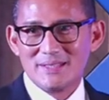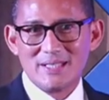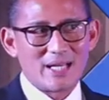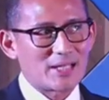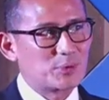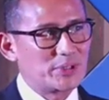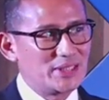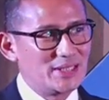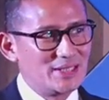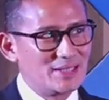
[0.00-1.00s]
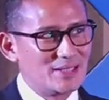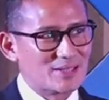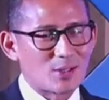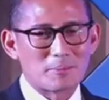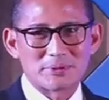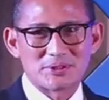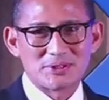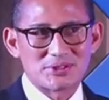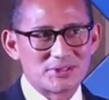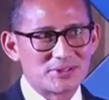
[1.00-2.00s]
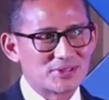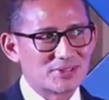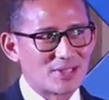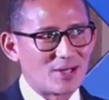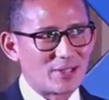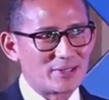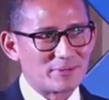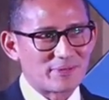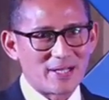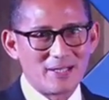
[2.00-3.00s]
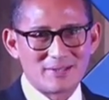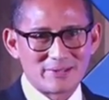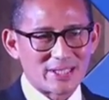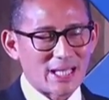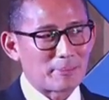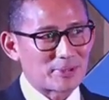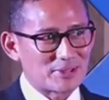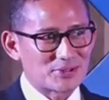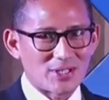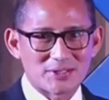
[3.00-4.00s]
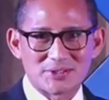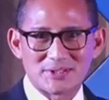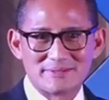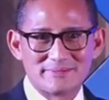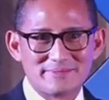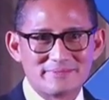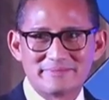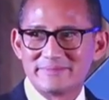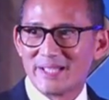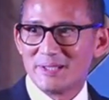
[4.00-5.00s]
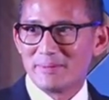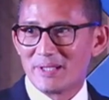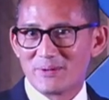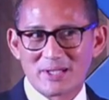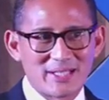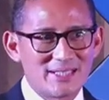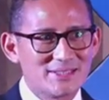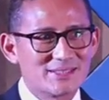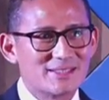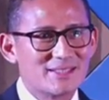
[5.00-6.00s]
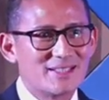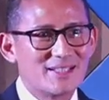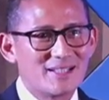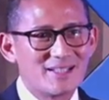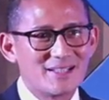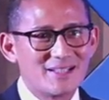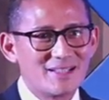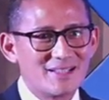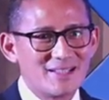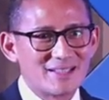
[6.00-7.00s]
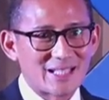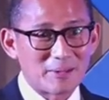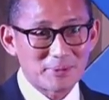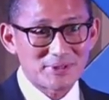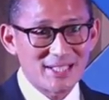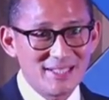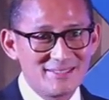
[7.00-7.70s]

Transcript: the equity compositions on the, on the capital structure? Anybody want to guess? 10%?